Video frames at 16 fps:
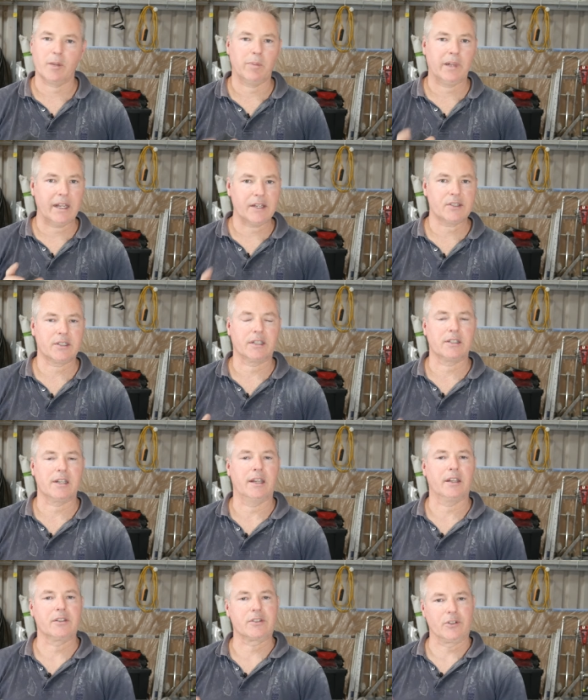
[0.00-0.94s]
a plastic
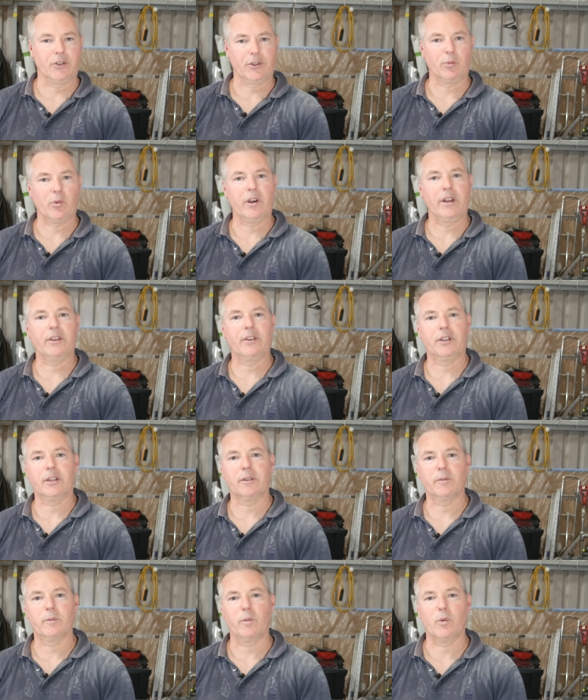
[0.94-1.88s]
tank is not the right
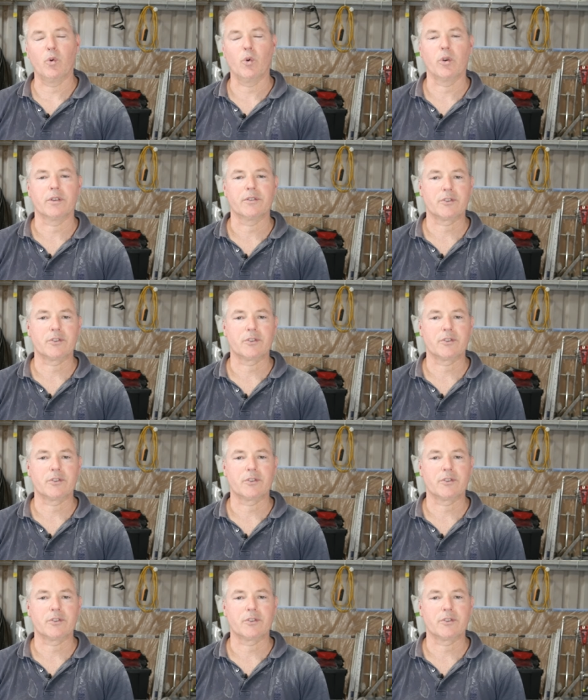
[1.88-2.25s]
thing for